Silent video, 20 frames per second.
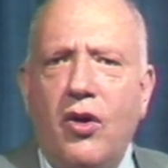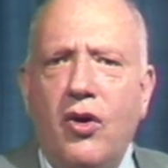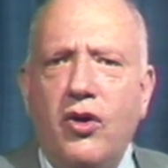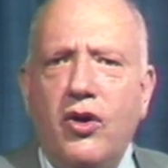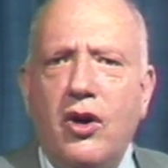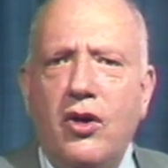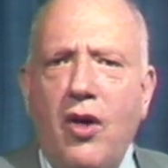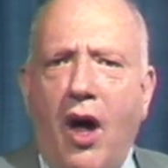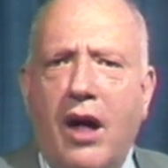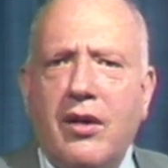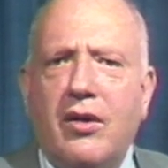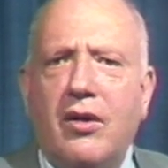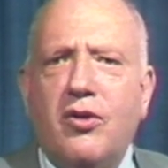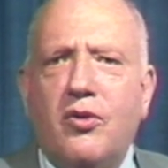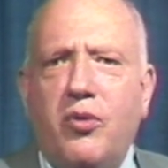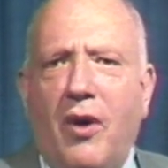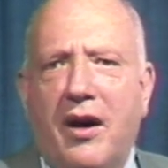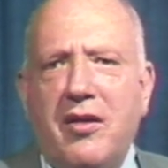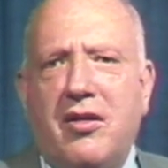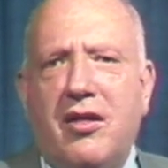You're not
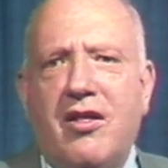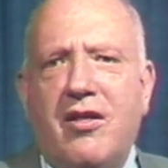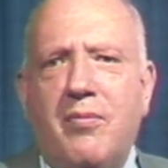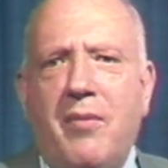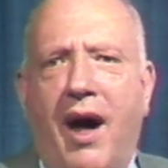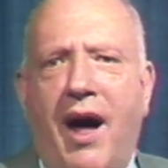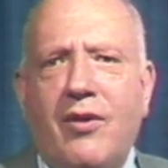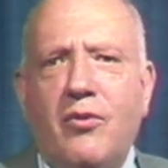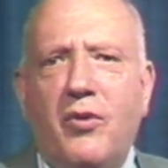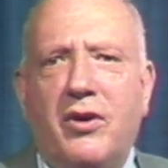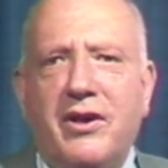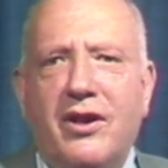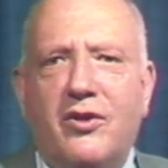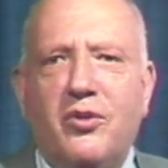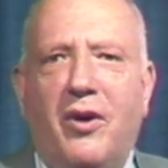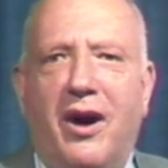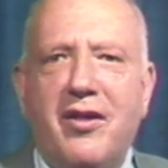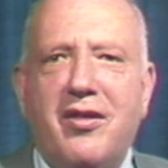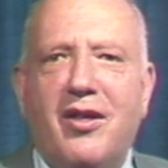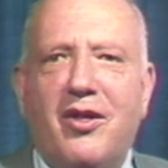twice as smart when you're
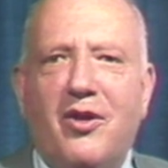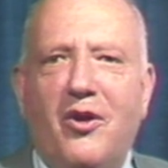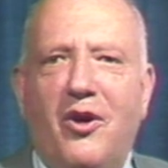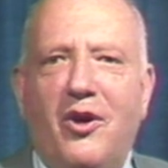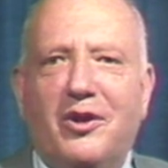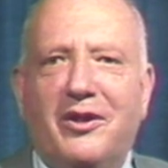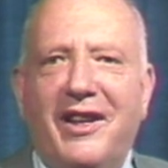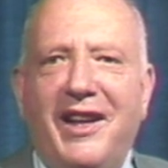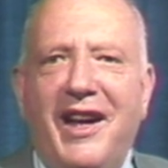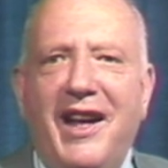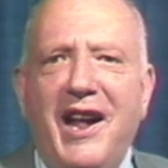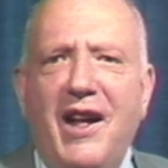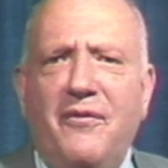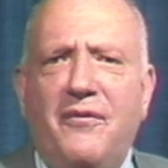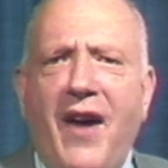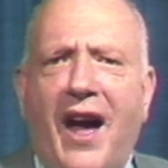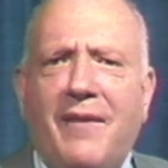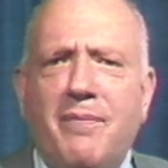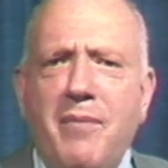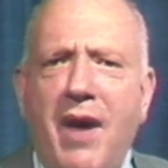twice as old. In
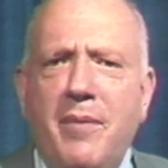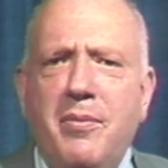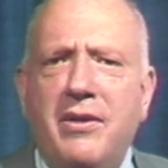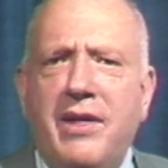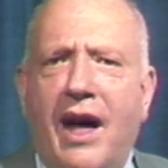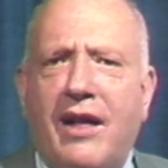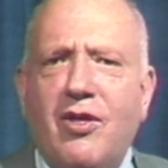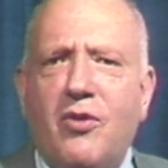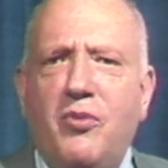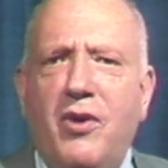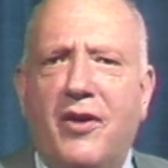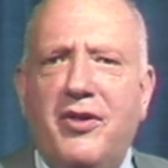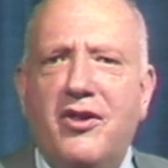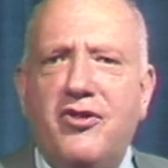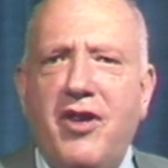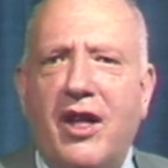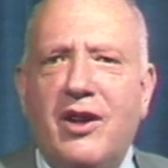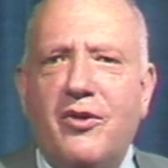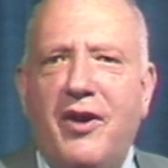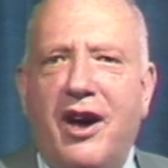fact, maybe that's where the
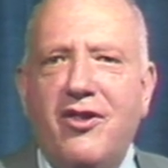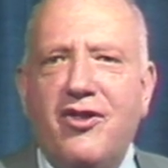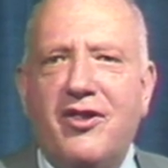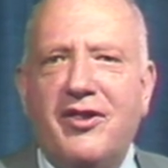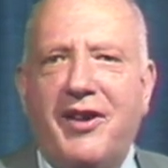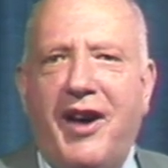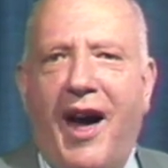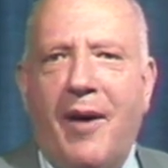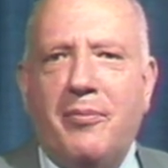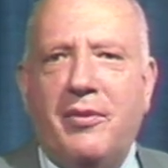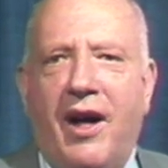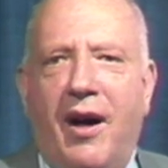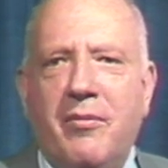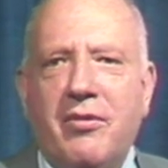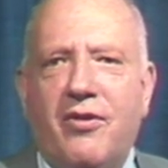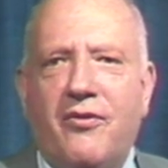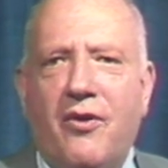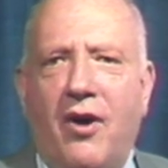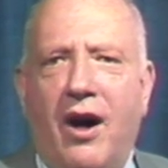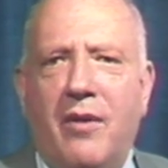generation gap
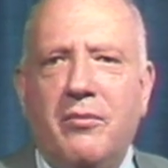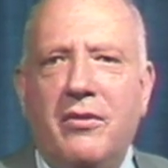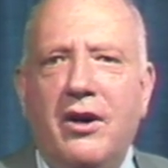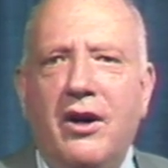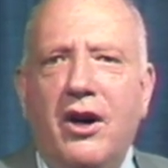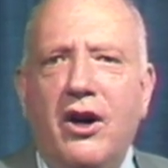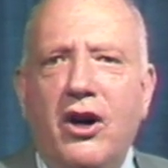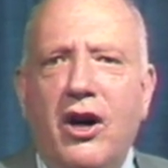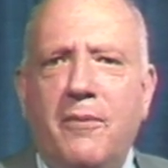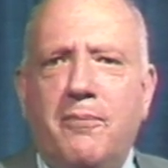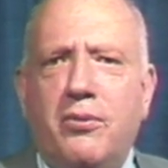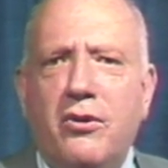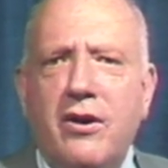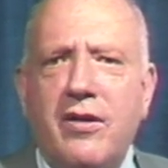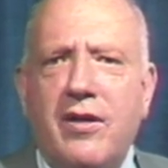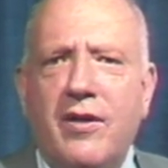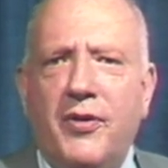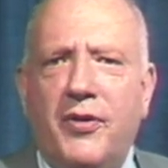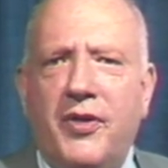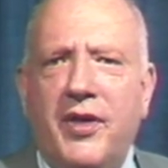comes from. A
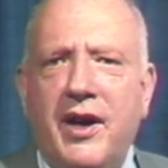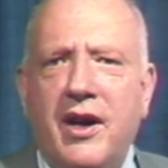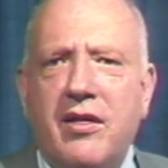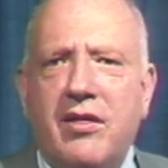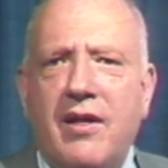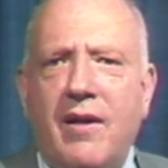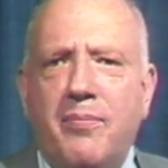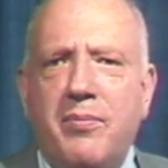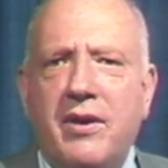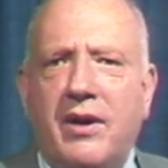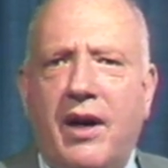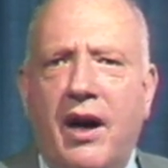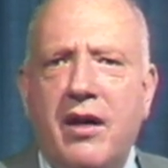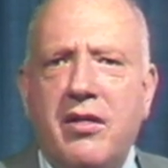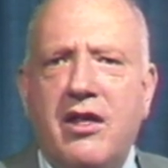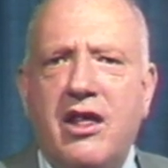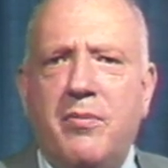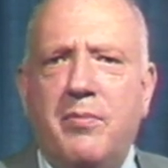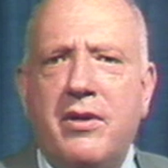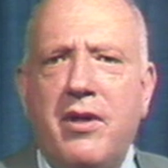person thinks that
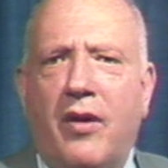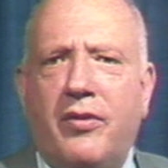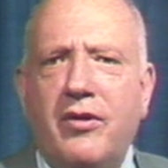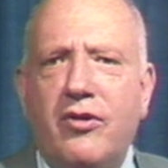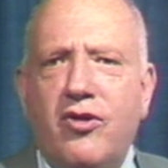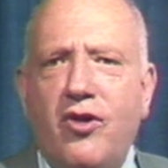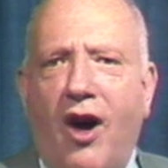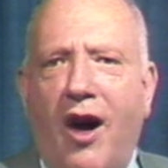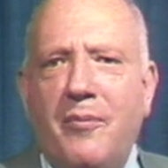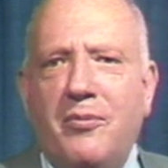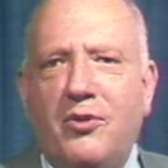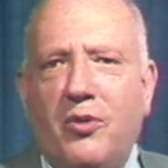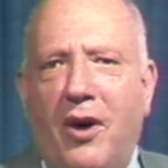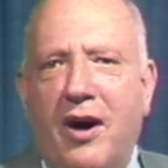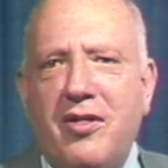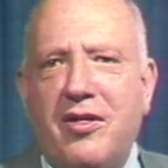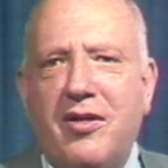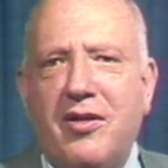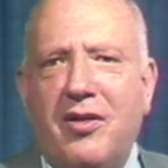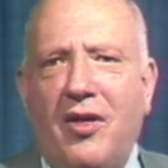because he's been on the job
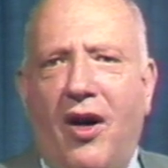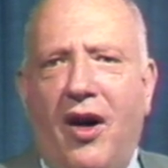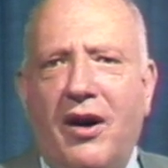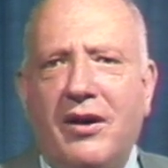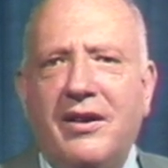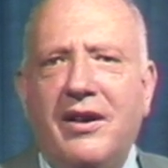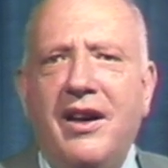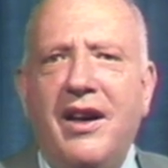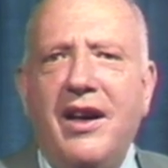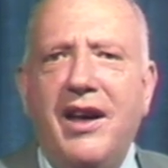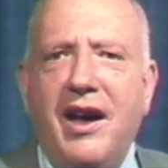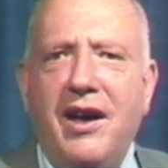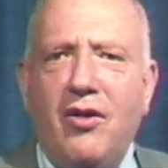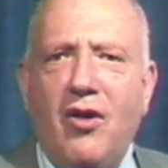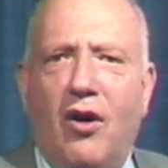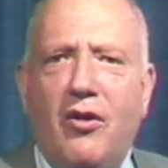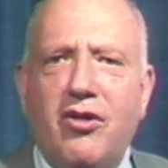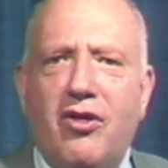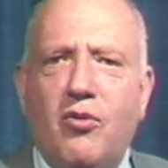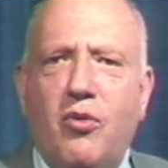twice as long, he
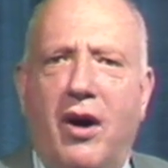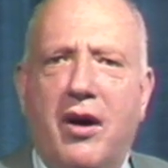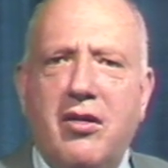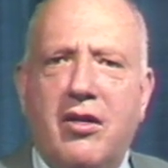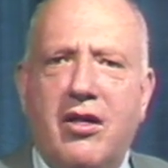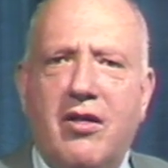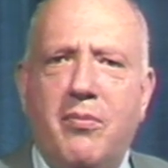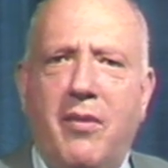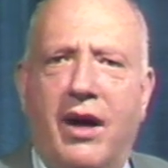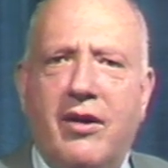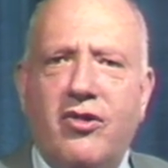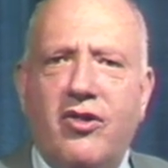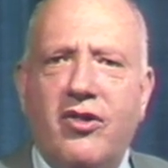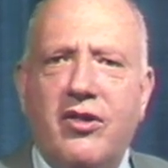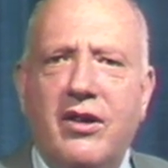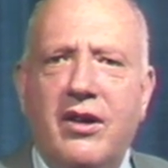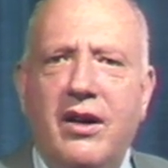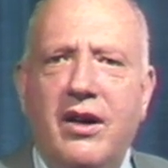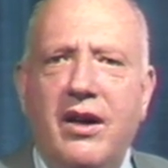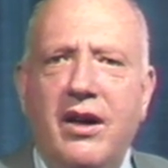knows twice as
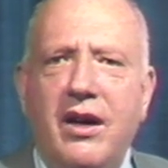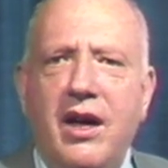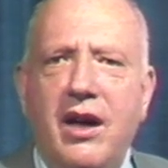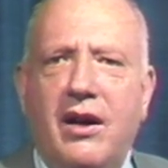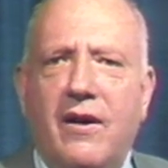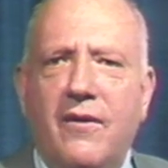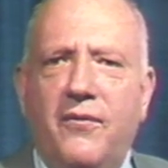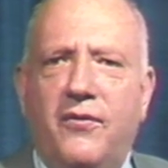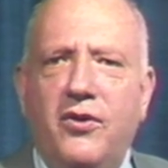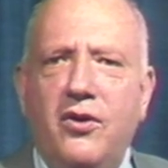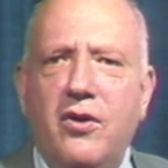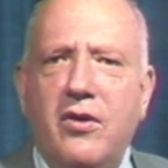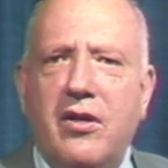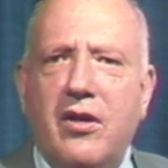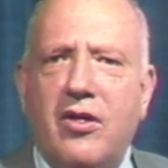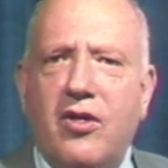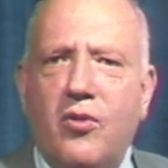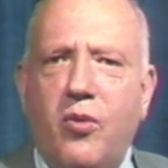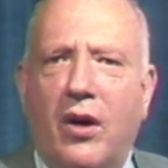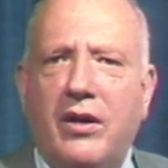much. He
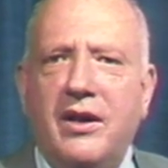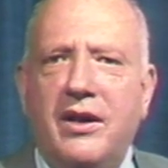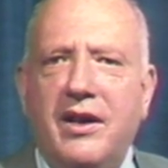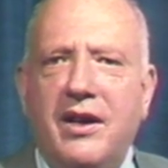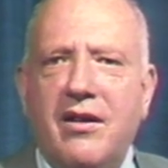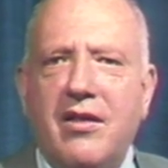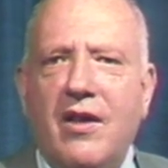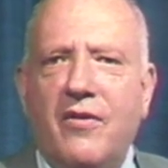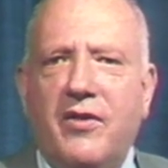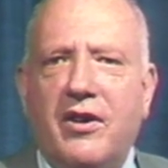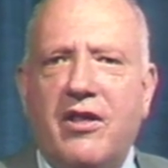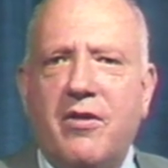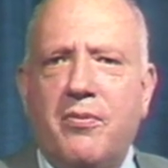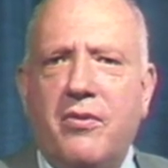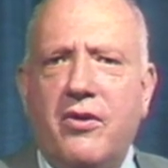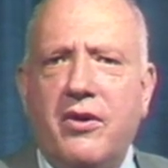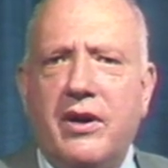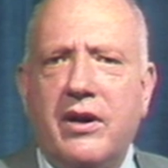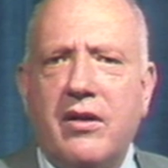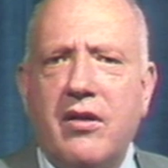confuses 20 years of
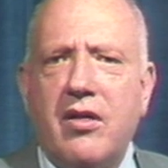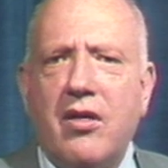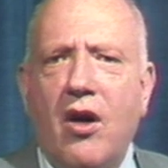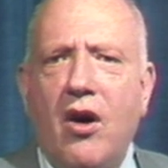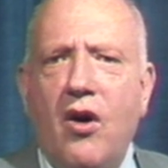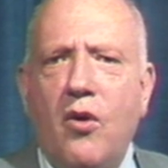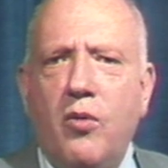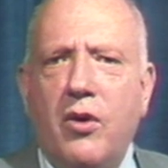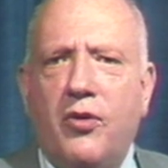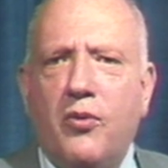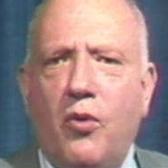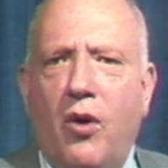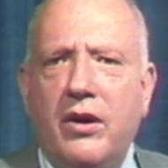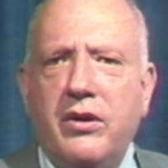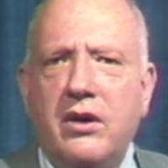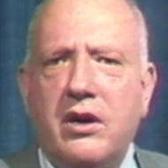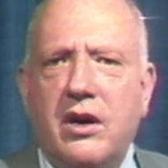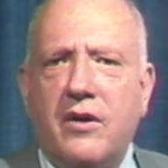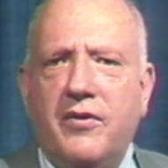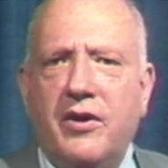experience with
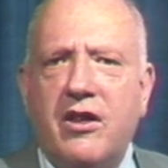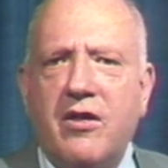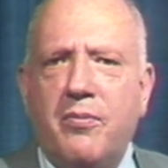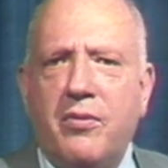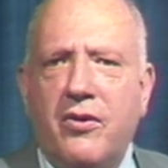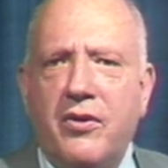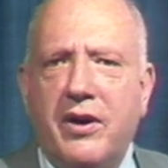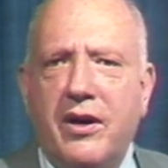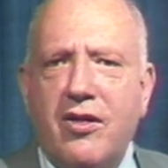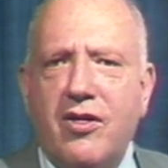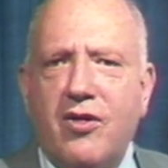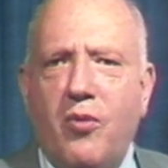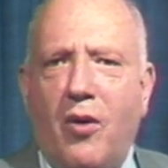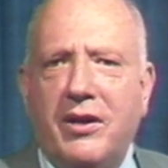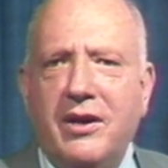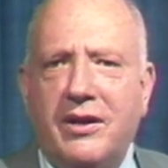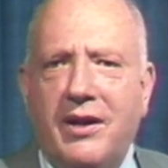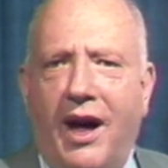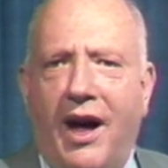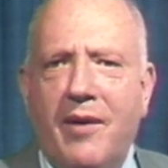1 year of experience
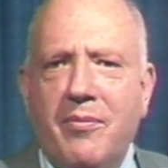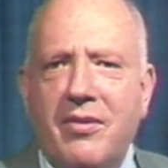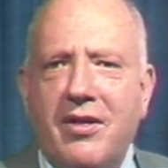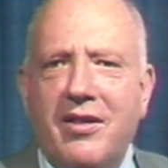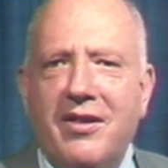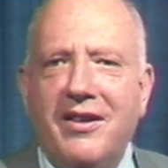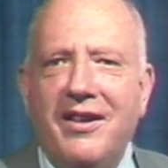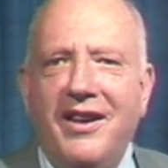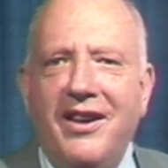20 times.